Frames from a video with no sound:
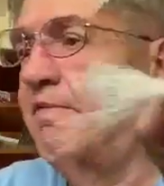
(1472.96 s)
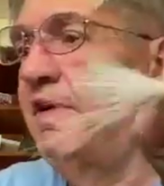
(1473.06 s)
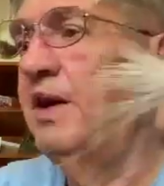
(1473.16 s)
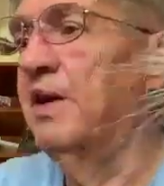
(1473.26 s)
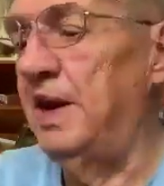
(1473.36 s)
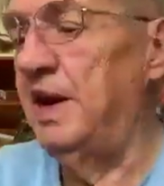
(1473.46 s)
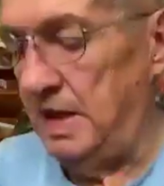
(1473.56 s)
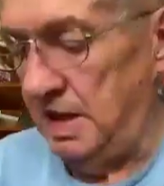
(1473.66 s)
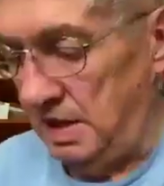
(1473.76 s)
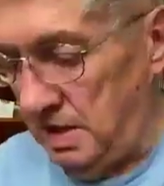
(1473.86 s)
finger,
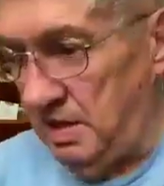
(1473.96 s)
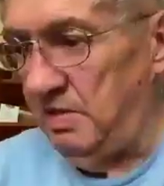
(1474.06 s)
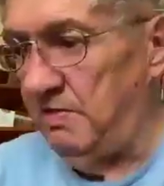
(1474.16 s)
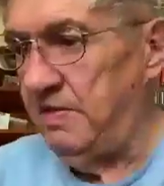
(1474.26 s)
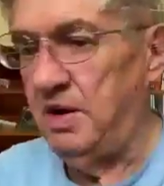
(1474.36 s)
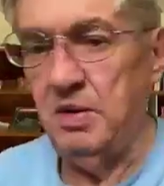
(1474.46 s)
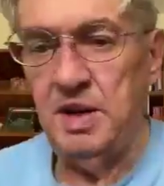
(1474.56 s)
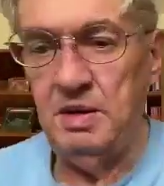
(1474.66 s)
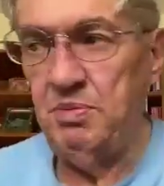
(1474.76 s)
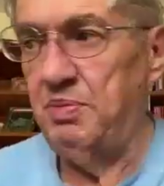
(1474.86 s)
thumb and finger,
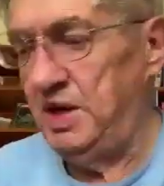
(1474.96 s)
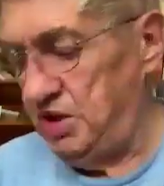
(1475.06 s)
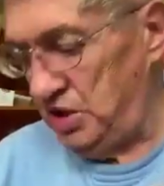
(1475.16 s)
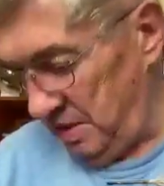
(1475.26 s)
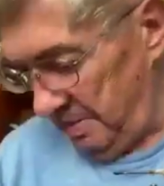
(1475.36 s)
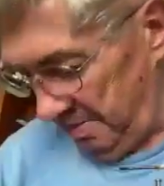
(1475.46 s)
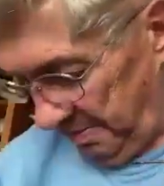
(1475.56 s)
and pinch it.